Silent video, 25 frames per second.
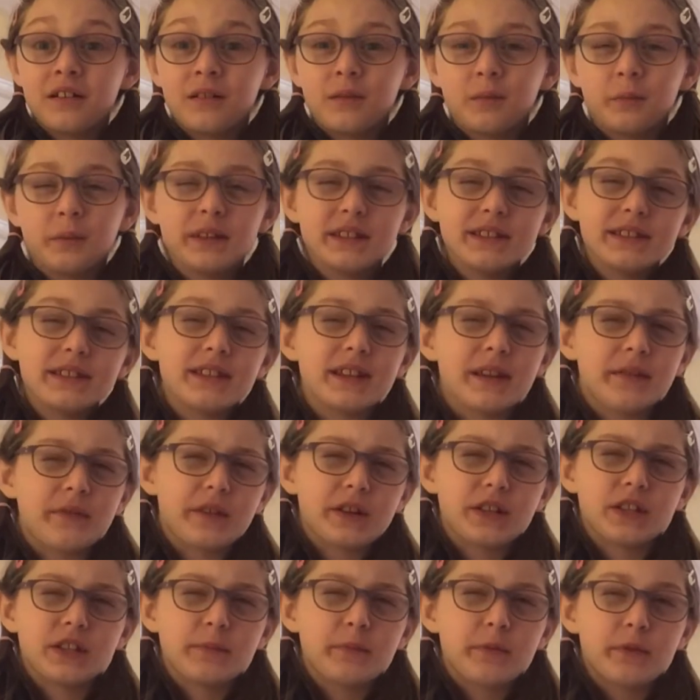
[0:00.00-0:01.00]
what's the
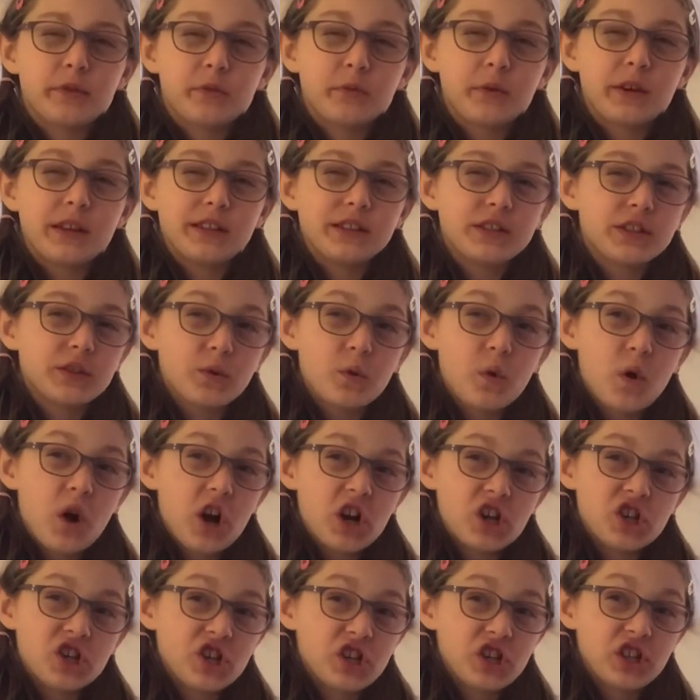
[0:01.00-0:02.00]
difference between
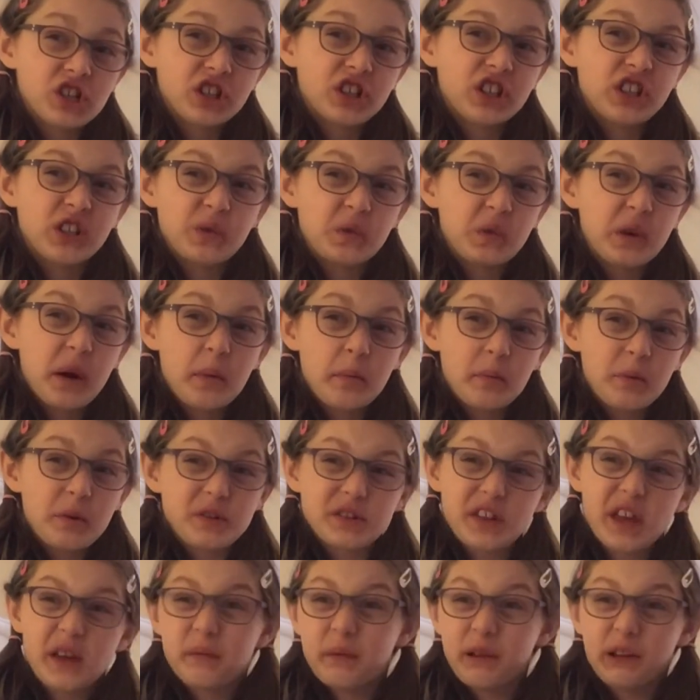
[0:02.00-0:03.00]
squash and
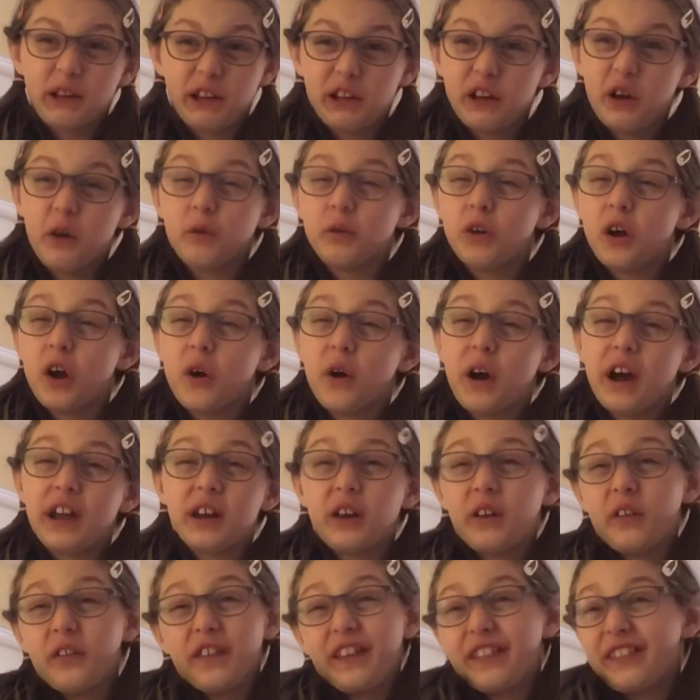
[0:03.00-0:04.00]
cucumbers? I really don't know. I
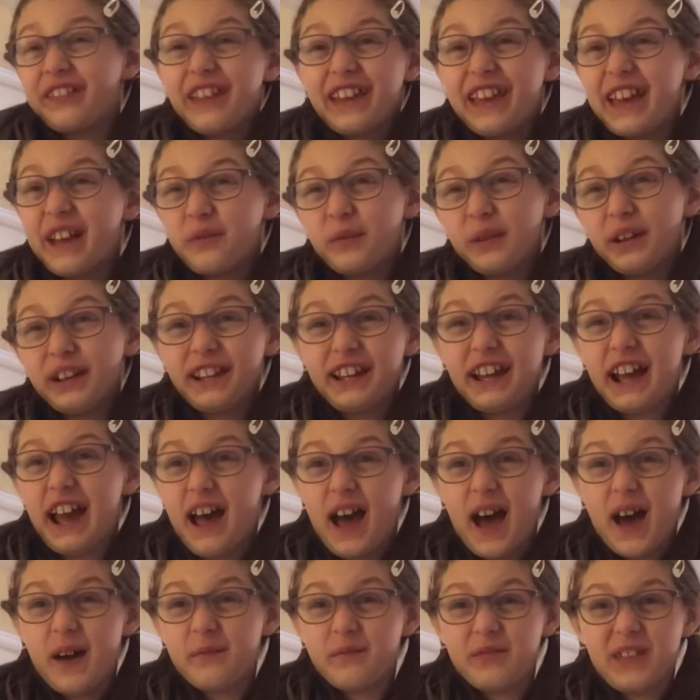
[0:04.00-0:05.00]
don't think they really
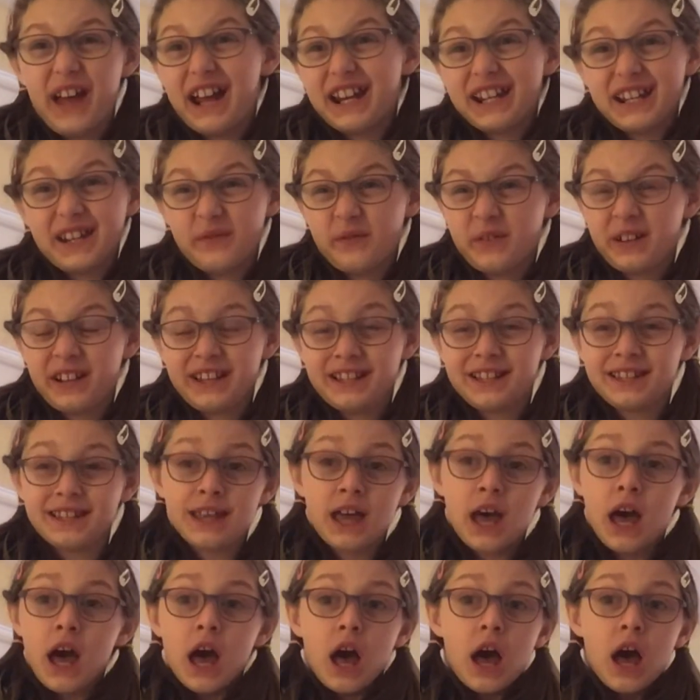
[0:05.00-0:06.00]
have that difference.
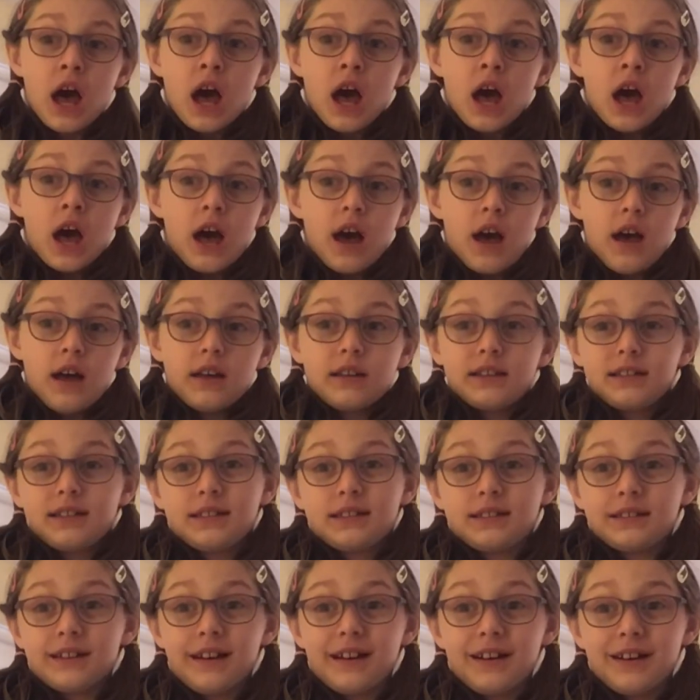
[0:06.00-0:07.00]

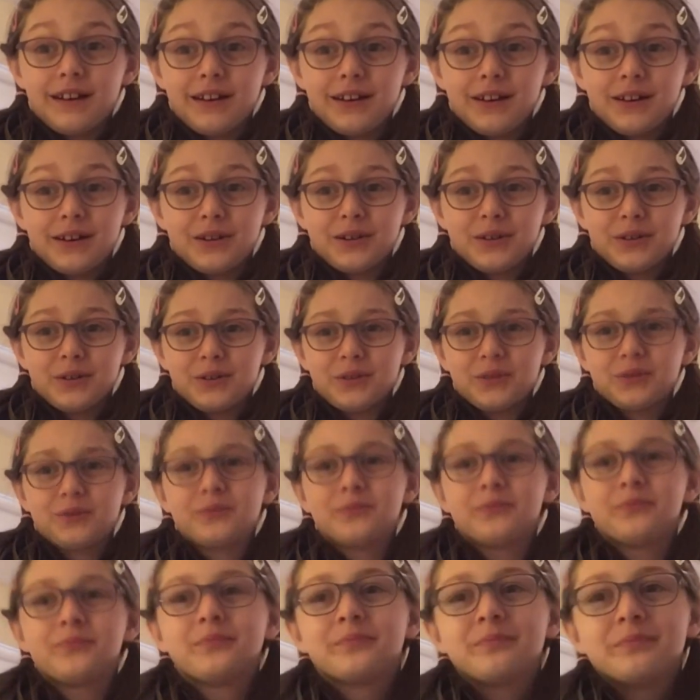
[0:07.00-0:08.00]
So
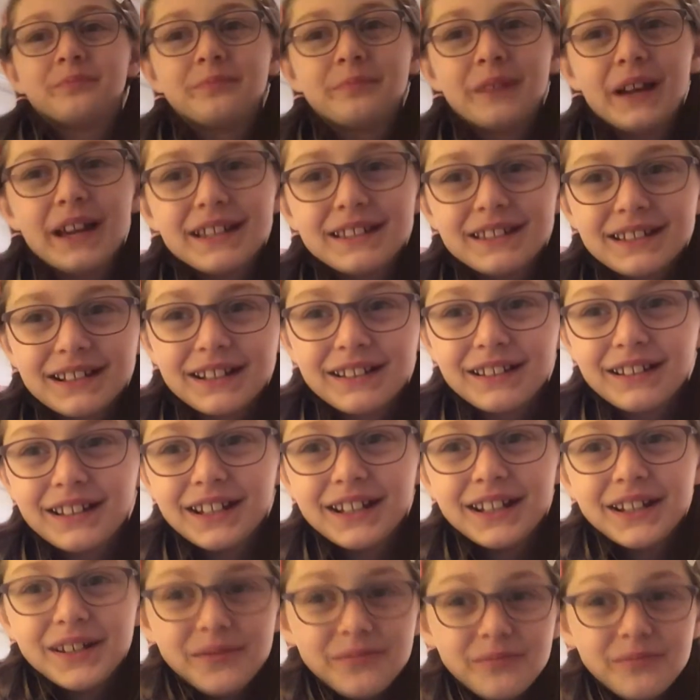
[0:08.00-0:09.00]
basically,